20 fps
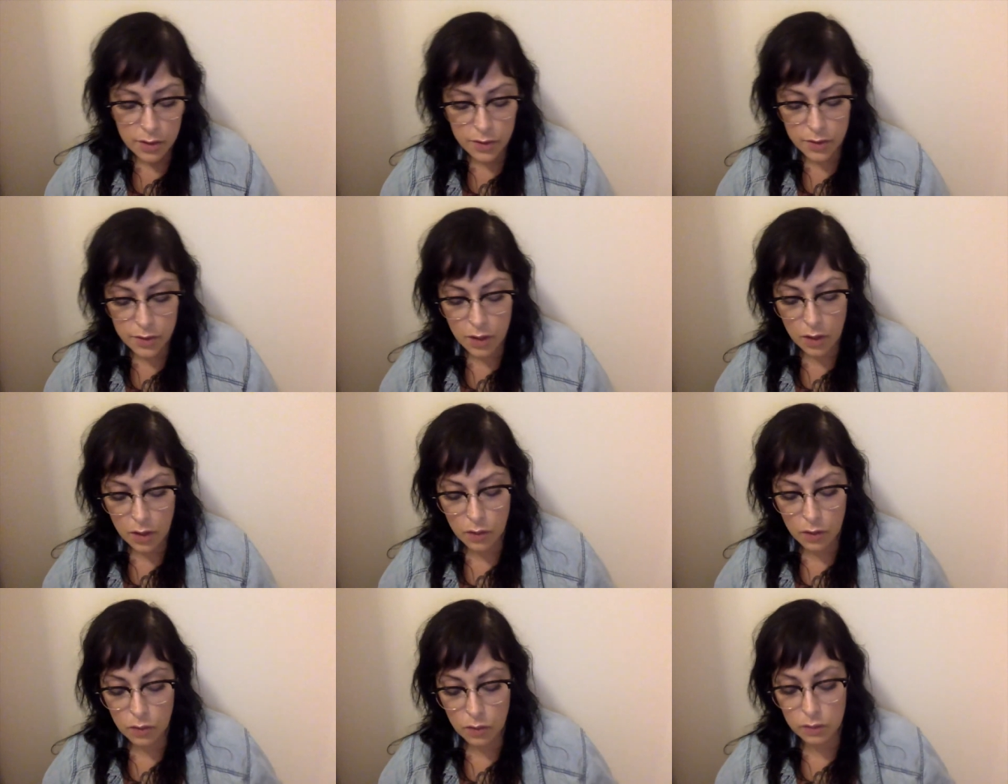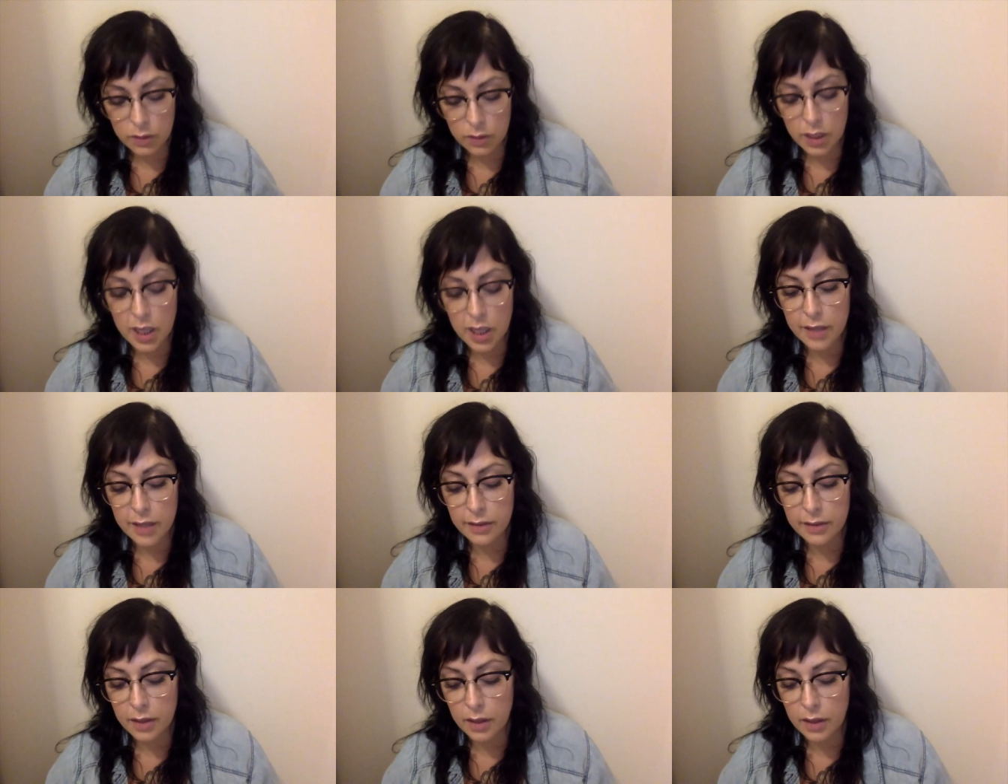So yeah,
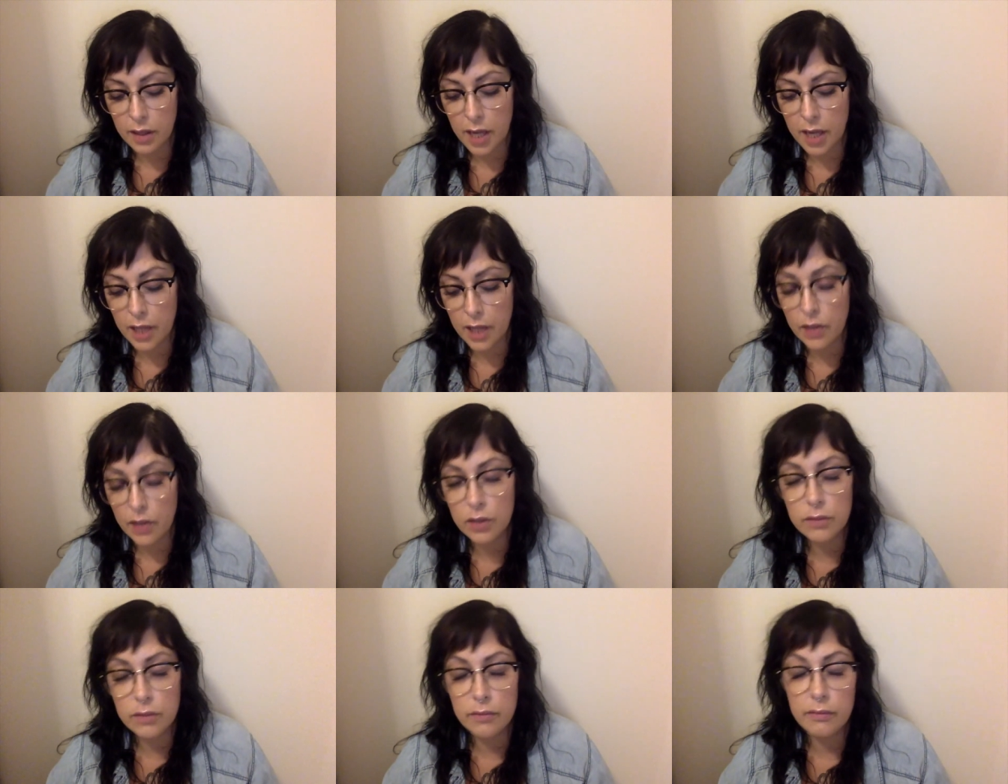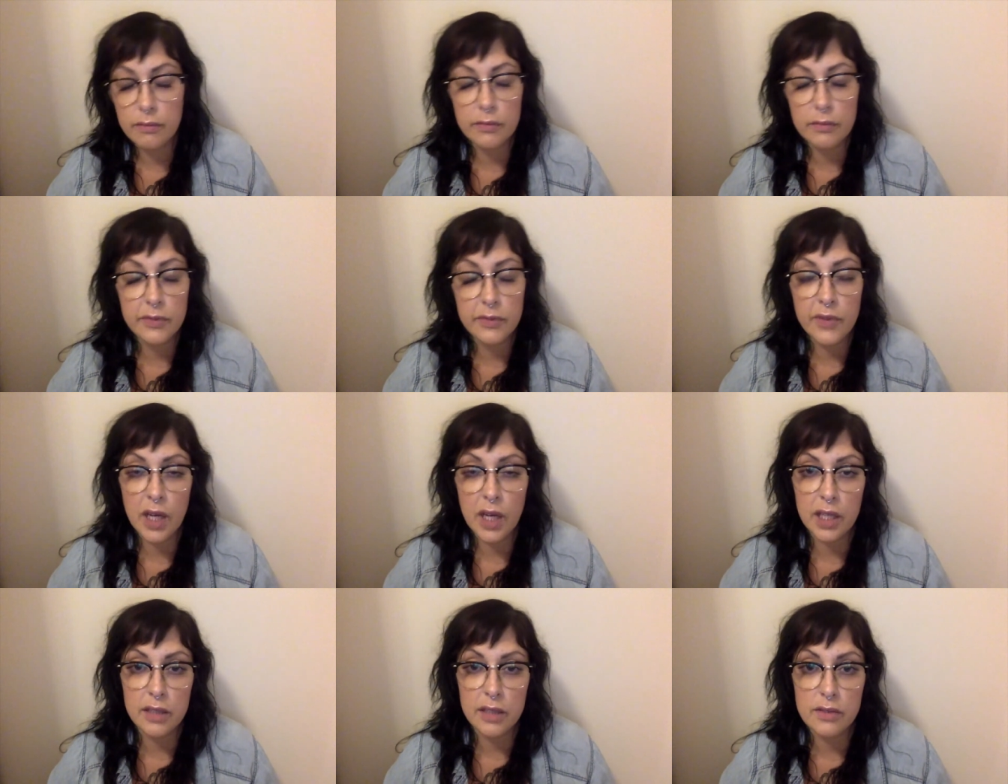there I couldn't
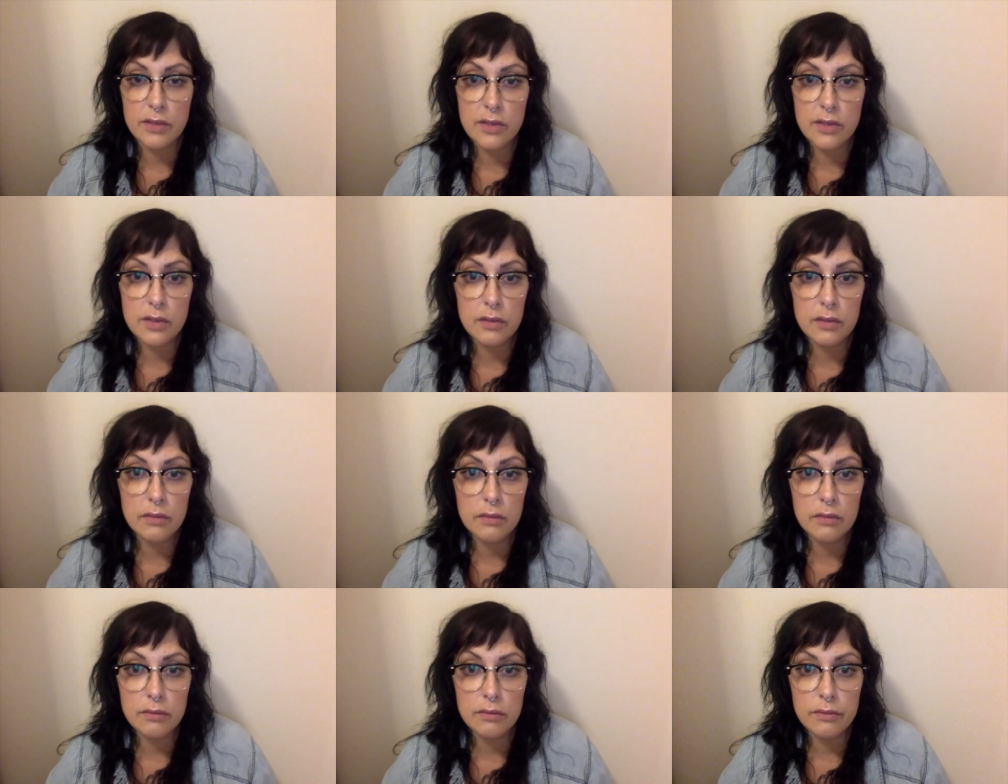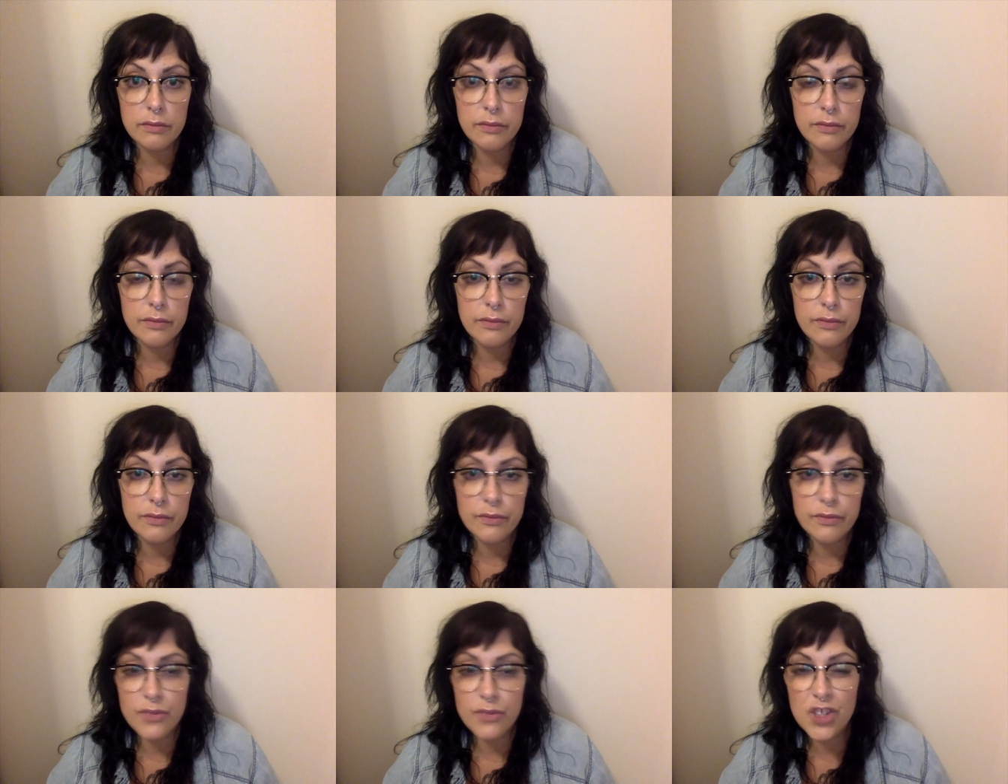find
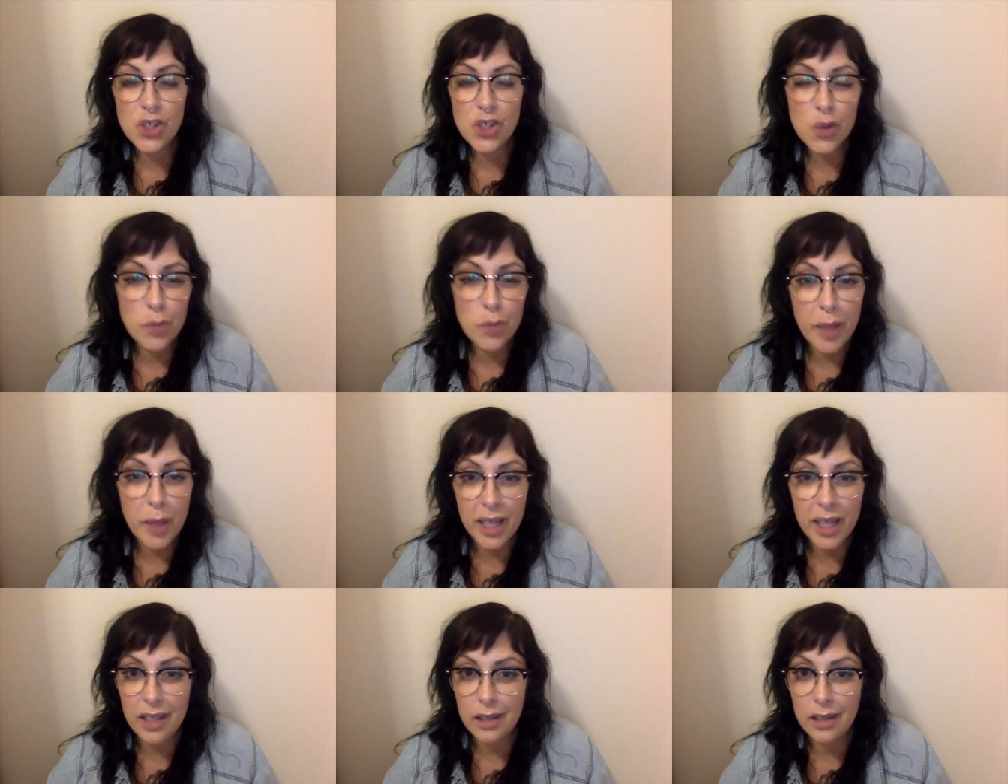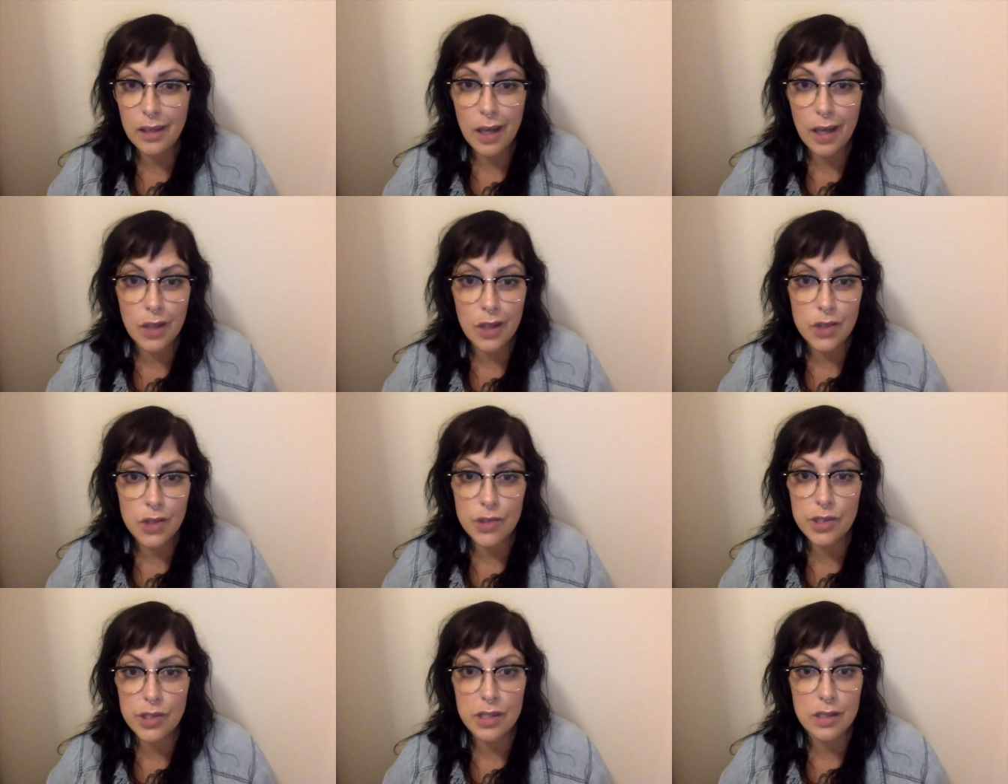too many
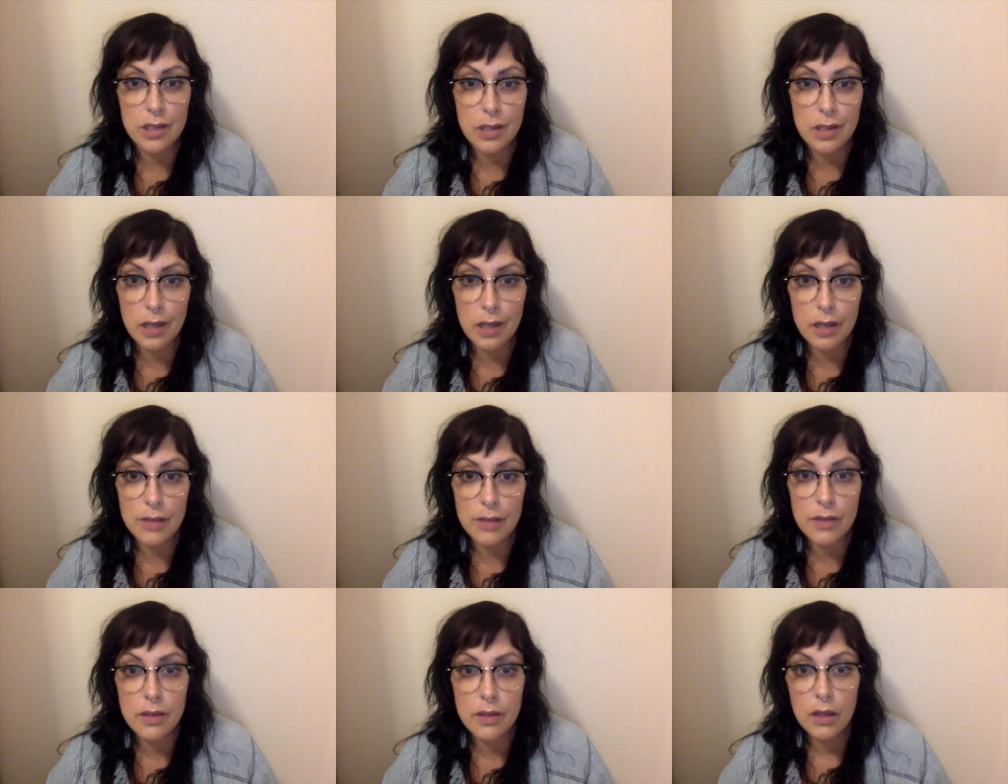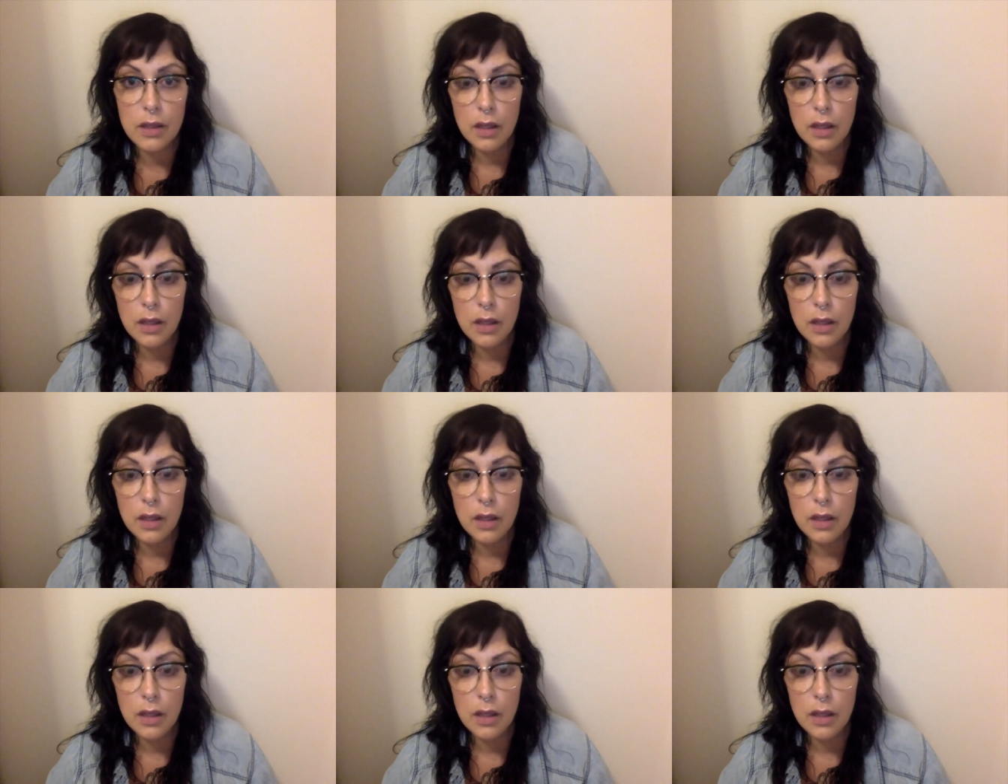extra details.